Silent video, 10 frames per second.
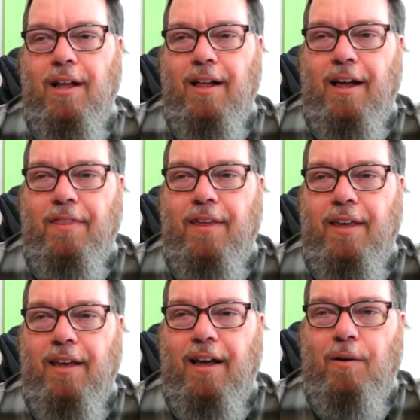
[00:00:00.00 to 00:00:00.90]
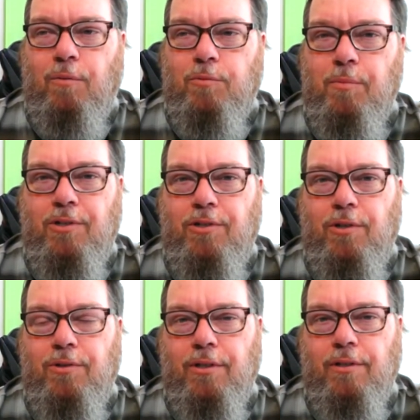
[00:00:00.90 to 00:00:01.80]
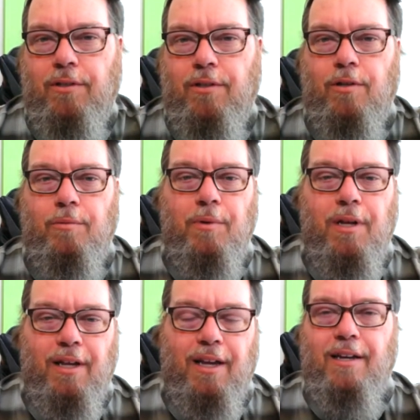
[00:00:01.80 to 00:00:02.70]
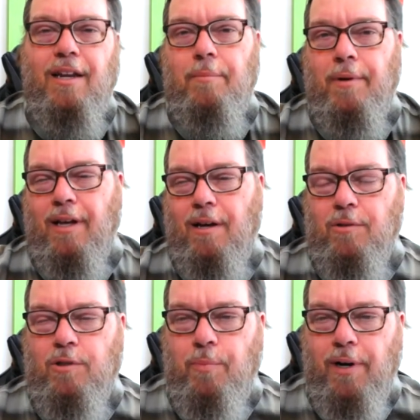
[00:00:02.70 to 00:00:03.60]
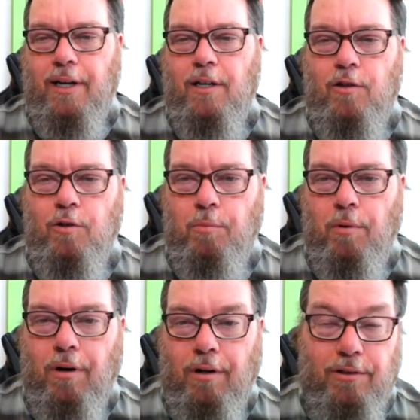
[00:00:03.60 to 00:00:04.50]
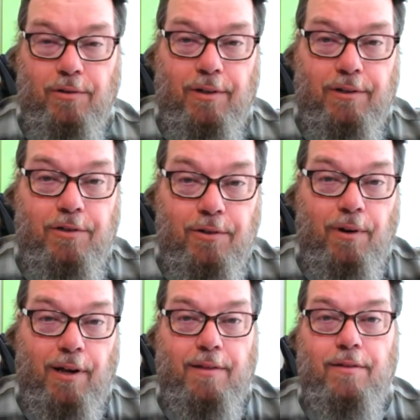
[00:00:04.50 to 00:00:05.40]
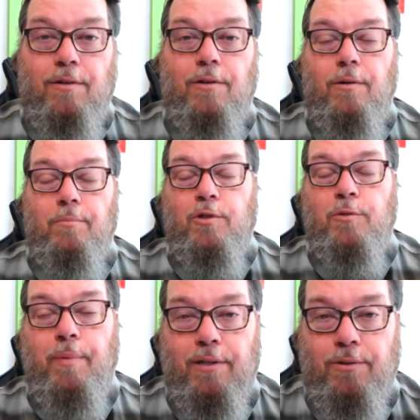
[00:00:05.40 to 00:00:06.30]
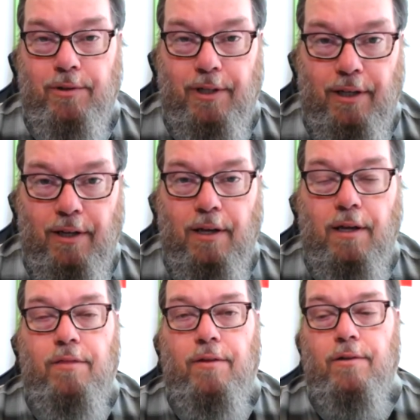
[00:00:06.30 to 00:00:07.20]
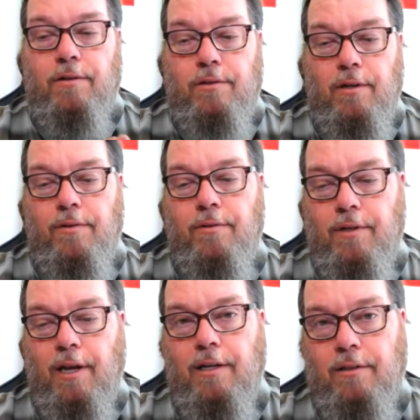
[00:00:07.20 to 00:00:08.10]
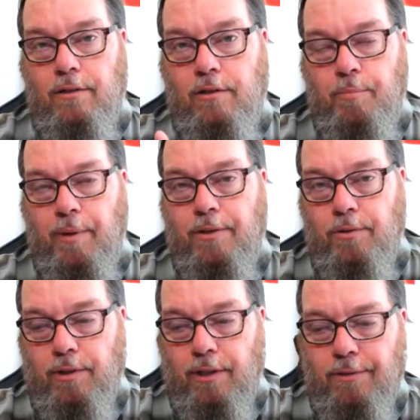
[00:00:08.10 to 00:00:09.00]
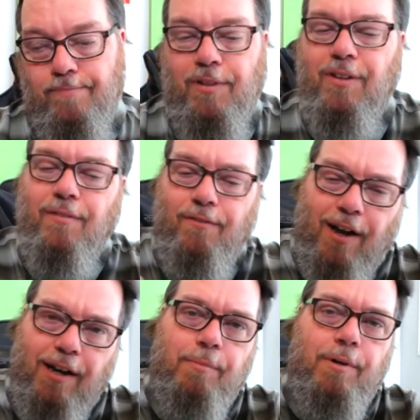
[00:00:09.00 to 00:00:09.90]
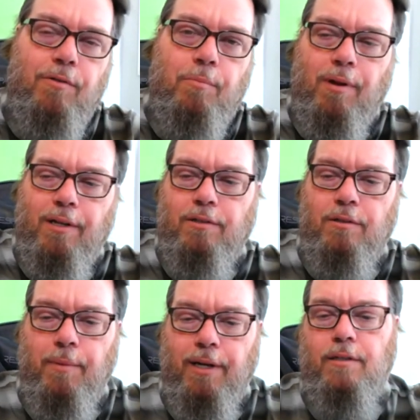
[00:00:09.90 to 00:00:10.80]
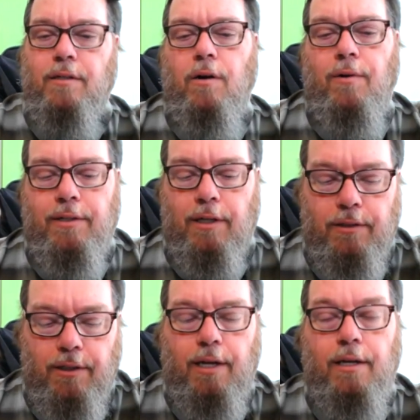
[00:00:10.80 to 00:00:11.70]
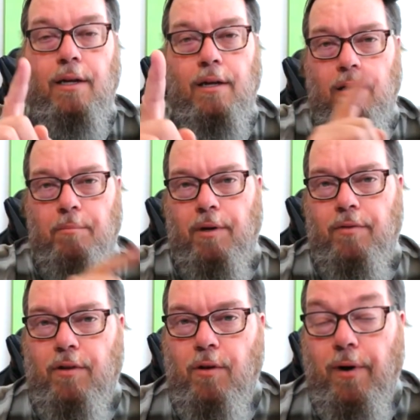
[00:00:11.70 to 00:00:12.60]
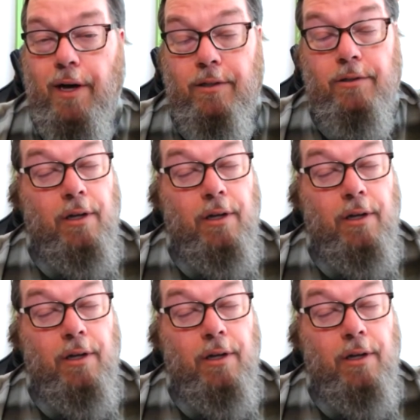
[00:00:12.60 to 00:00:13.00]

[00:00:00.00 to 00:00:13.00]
I think I was misusing the term endemic. I was spreading it too broad. So I do like the term specialty. They're Southern Texas specialties. You can find them in other places in Mexico, as I said, but in the U S,